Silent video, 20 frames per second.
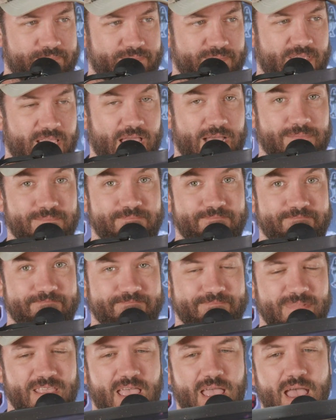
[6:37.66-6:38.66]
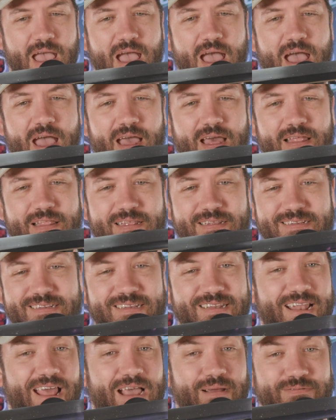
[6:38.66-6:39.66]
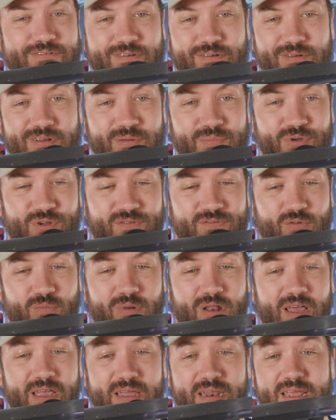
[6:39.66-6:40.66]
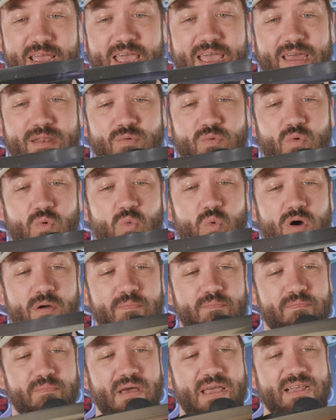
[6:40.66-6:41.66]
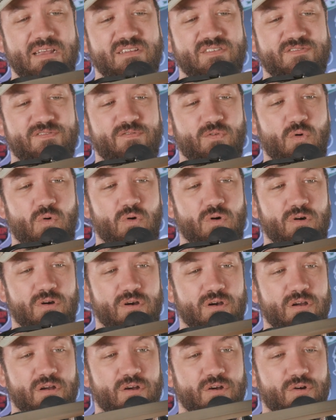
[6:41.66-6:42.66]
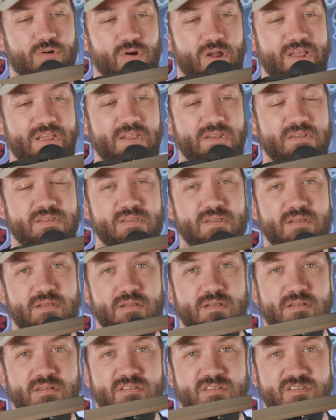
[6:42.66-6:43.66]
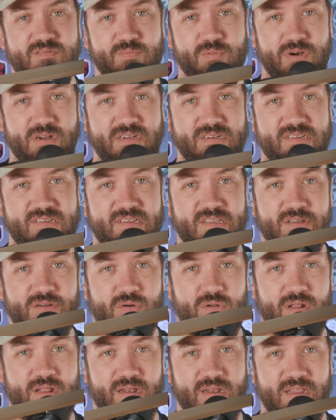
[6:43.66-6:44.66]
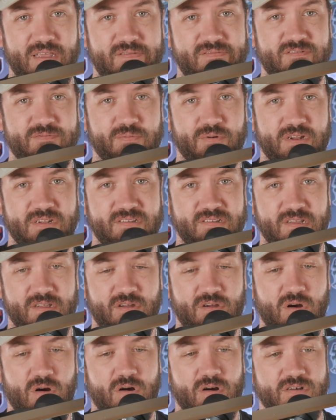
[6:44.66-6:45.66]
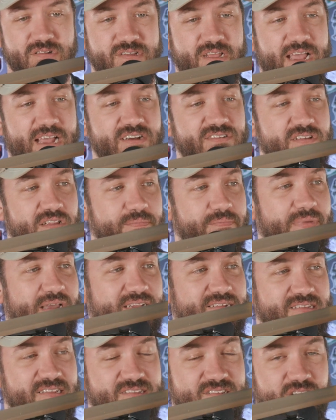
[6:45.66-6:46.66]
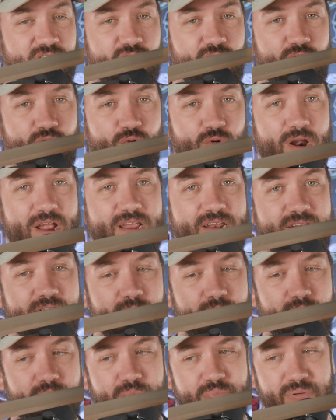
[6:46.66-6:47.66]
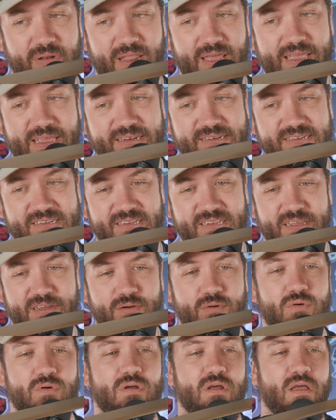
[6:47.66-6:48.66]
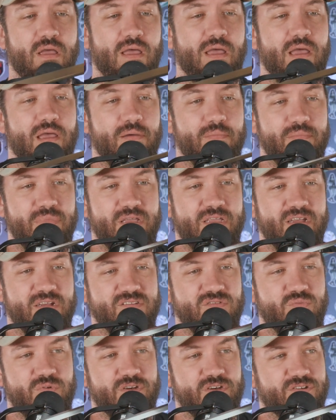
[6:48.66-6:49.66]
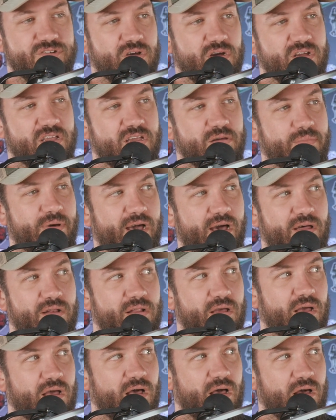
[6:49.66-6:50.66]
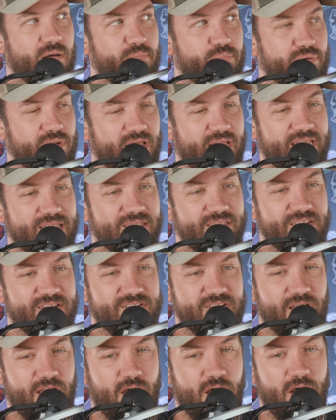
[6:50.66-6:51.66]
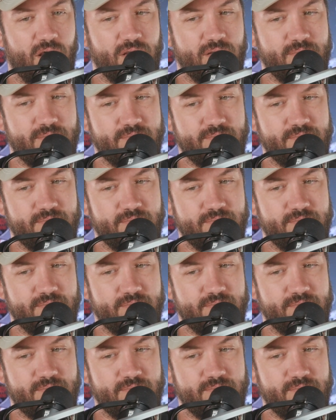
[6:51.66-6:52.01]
yeah. This is an absolutely beautiful blade. And what makes for great spring steel and leaf springs in cars actually makes this a great blade steel, because when you're talking about a blade this long